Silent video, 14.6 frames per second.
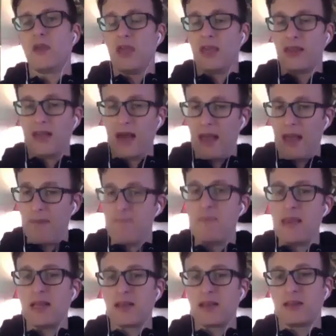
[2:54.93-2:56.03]
And then I
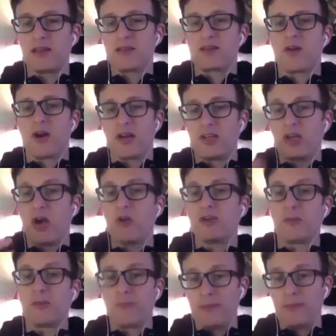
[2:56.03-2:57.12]
immediately started
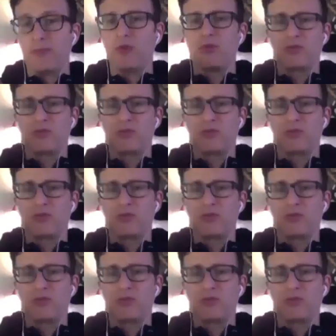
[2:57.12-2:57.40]
coaching people,